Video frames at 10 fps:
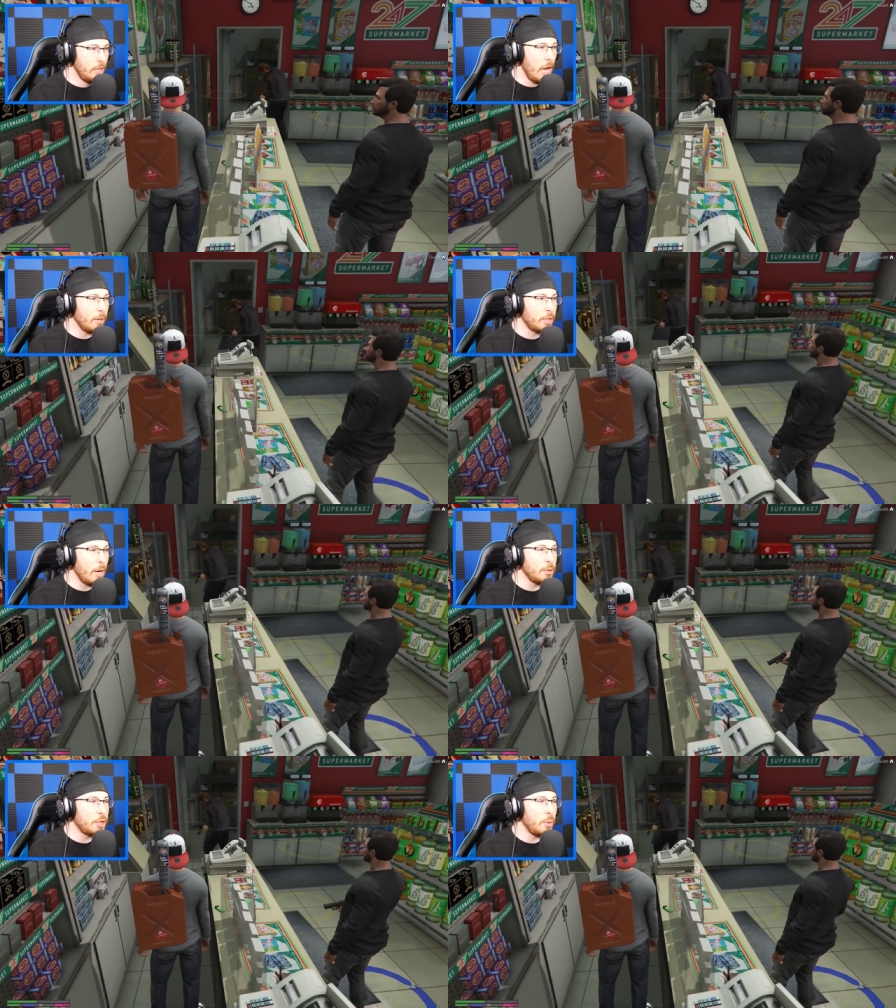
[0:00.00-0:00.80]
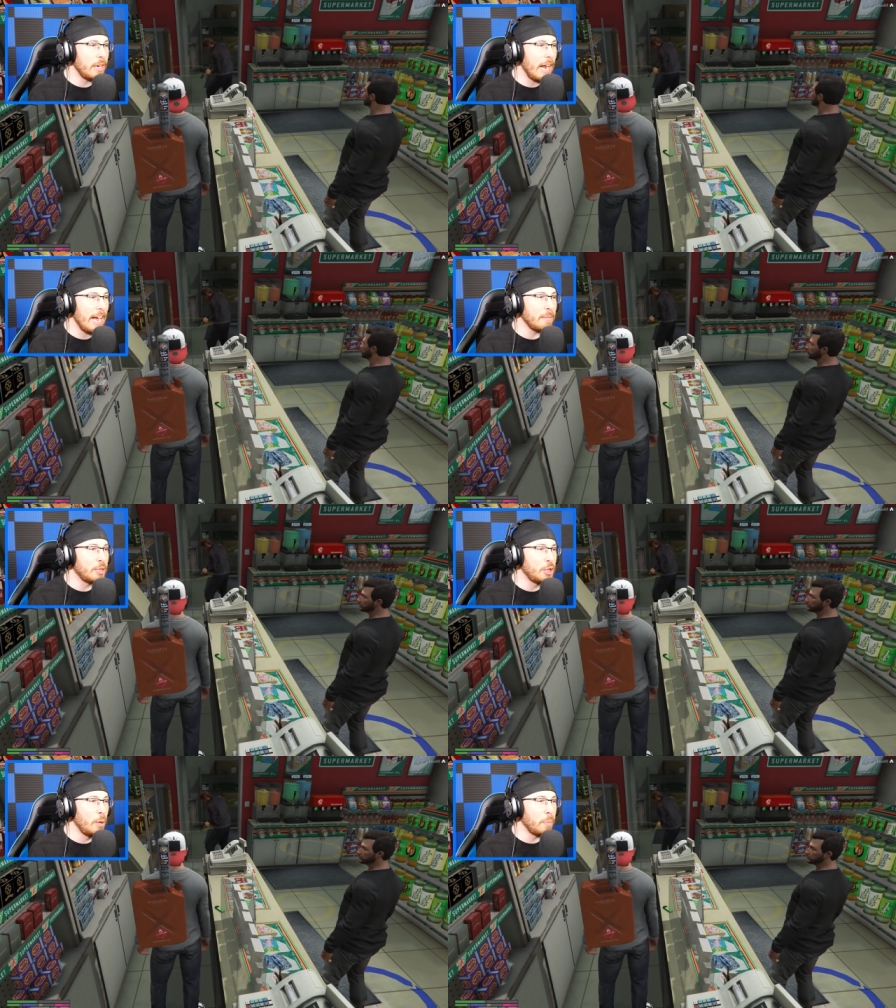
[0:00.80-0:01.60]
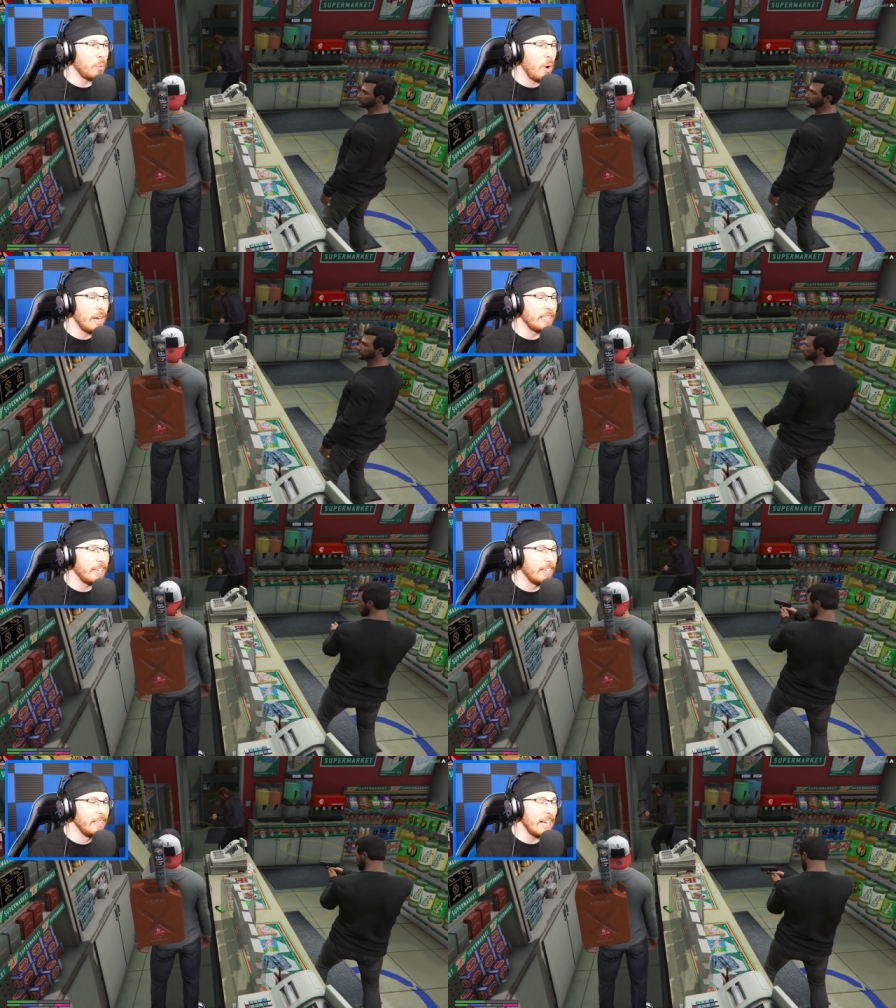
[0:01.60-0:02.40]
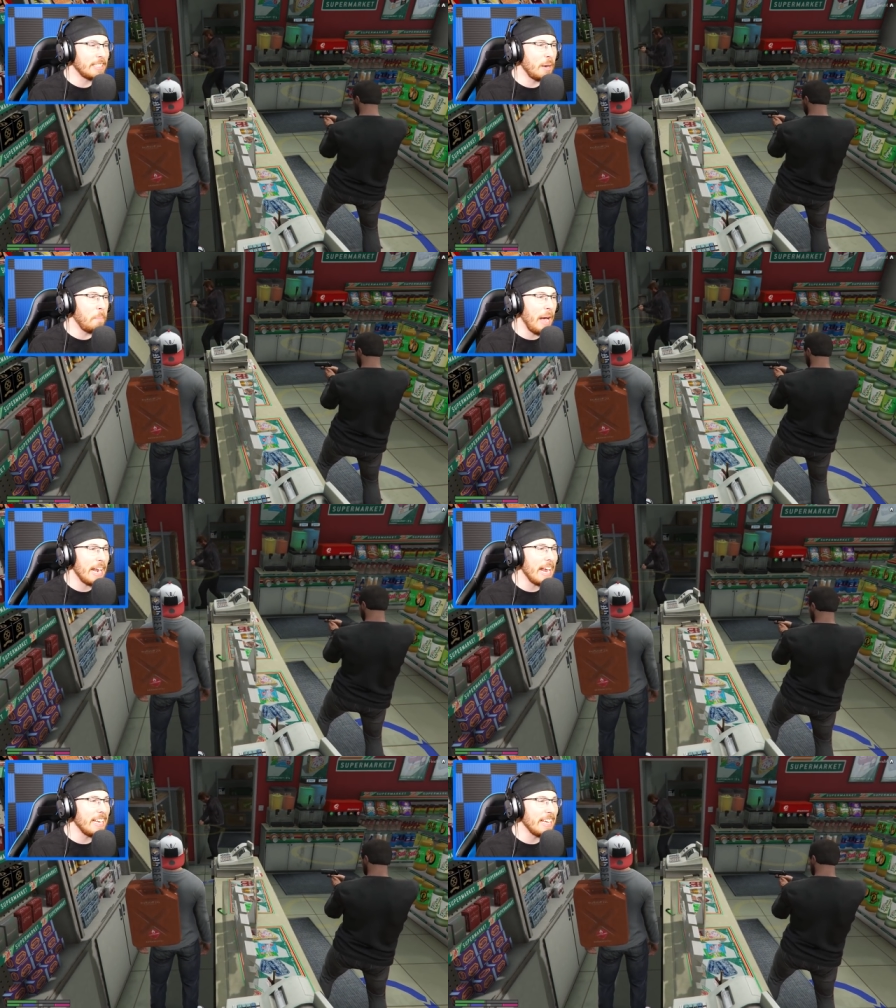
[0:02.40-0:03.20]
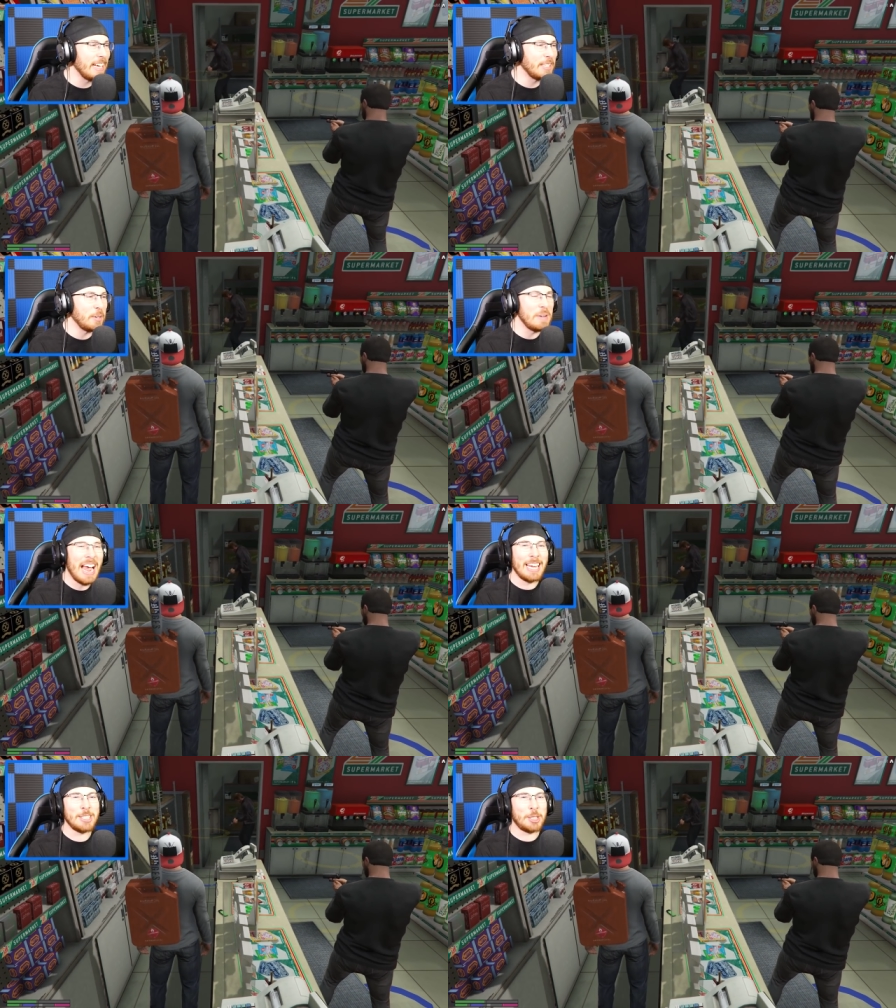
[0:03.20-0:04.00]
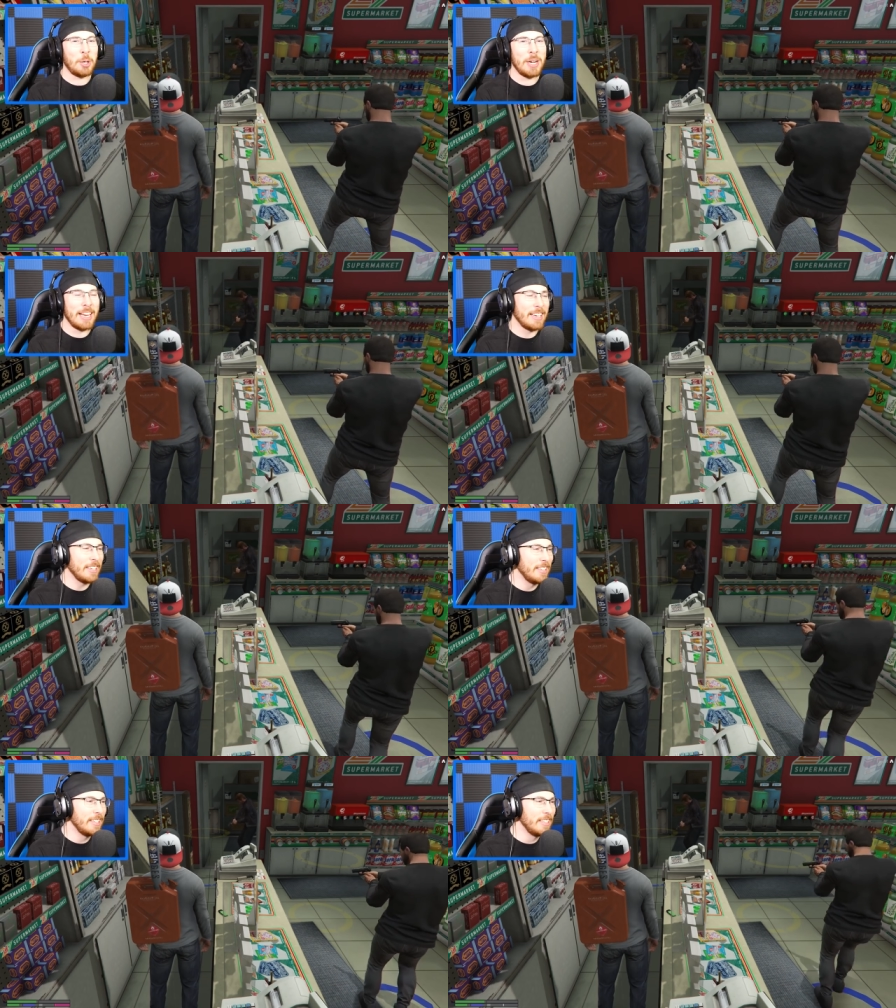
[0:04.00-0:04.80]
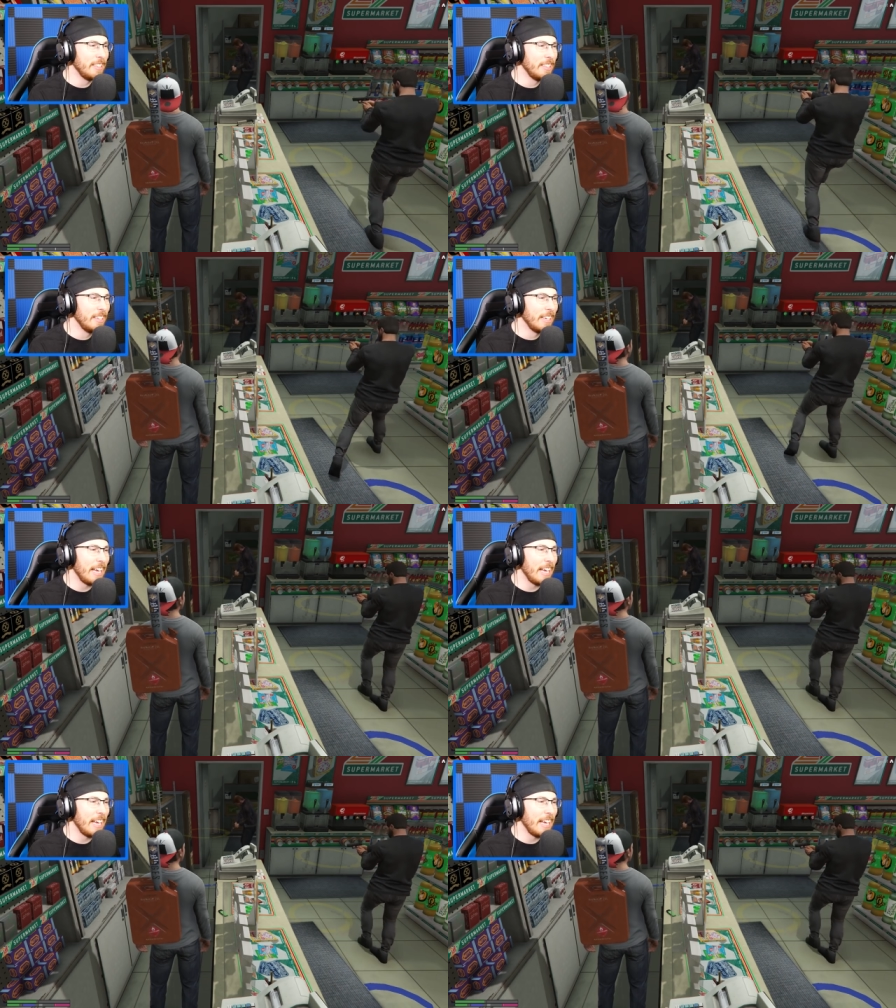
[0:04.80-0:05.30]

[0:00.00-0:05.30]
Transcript: No, don't shoot, shoot it. I am super wanted. That's a bad idea. Do not shoot I, I it. I think it's broke.